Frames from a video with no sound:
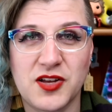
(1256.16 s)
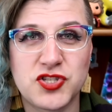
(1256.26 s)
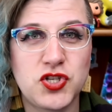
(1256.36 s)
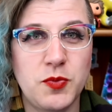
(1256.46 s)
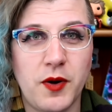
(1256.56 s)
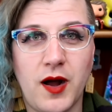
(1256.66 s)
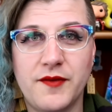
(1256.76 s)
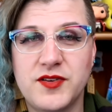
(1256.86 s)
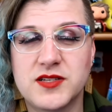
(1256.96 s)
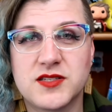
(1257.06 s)
Super
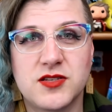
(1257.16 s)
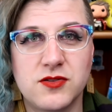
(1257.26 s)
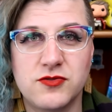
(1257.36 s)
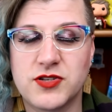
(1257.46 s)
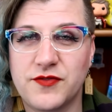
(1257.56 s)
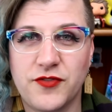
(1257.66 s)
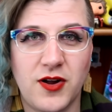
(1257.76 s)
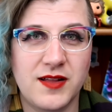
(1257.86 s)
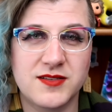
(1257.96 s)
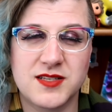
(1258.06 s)
obvious solution for
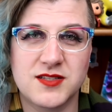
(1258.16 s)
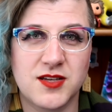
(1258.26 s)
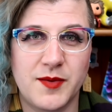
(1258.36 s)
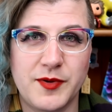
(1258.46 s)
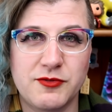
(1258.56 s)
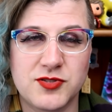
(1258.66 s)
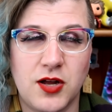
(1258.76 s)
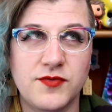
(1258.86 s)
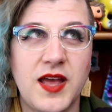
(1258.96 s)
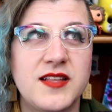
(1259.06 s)
how this thing's going to be
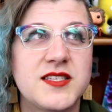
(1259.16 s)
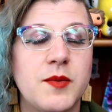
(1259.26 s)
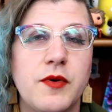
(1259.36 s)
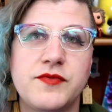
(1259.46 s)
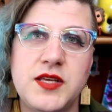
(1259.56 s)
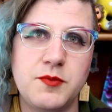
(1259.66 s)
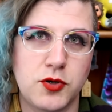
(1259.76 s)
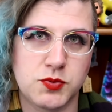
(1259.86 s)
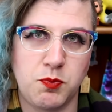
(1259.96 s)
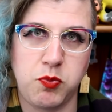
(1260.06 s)
resolved and some of the
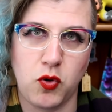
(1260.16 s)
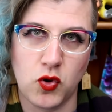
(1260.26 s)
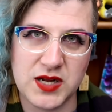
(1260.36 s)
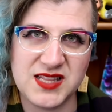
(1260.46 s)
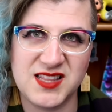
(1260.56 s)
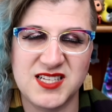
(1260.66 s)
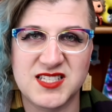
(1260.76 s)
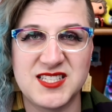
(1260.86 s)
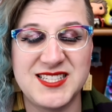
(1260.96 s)
most pointless,